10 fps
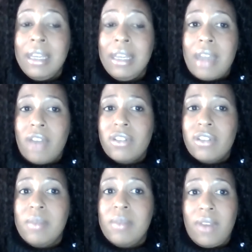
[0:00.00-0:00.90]
Now, just
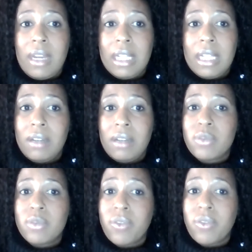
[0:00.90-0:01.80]
to be very clear, and I'm
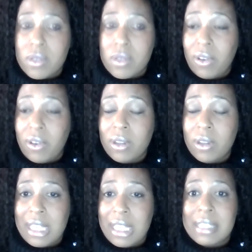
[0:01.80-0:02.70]
sure folks have heard
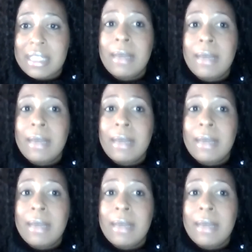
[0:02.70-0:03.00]
this,